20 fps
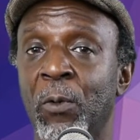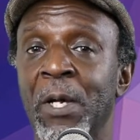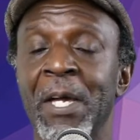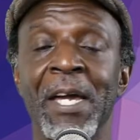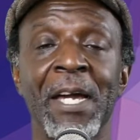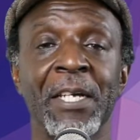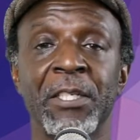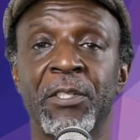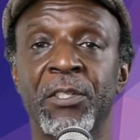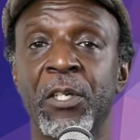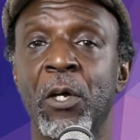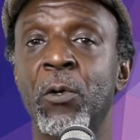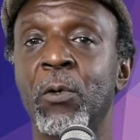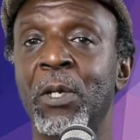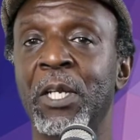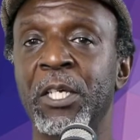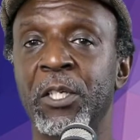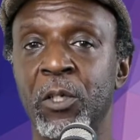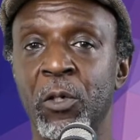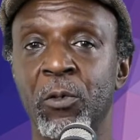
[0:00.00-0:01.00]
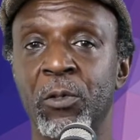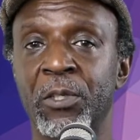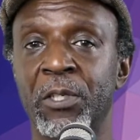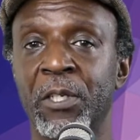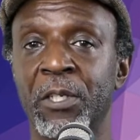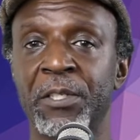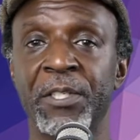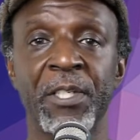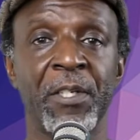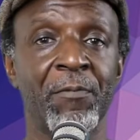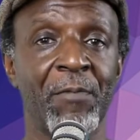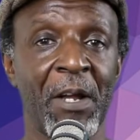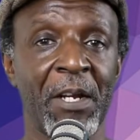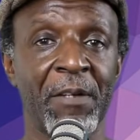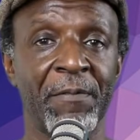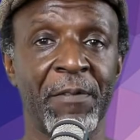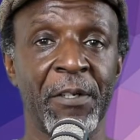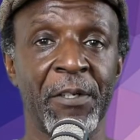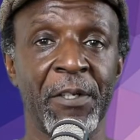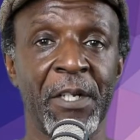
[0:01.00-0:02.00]
is totally useless and
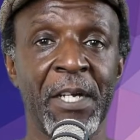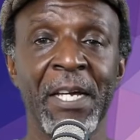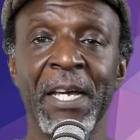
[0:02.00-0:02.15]
irrelevant